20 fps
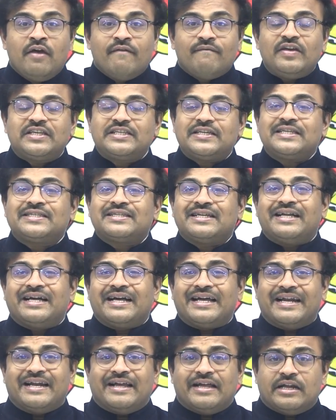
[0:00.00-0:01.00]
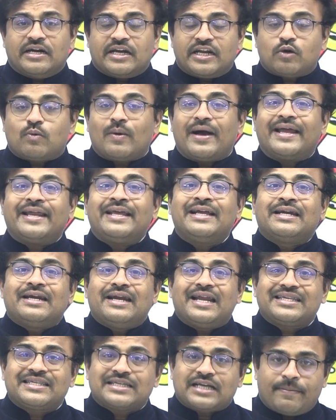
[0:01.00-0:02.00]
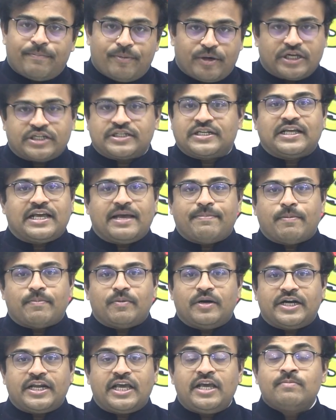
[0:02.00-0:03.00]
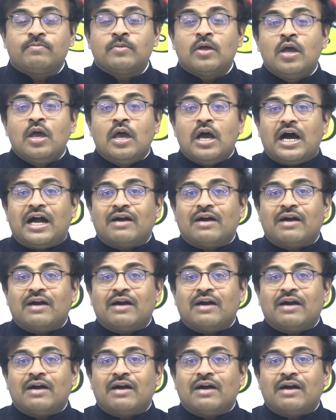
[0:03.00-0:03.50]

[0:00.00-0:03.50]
which is requiring less computational capability.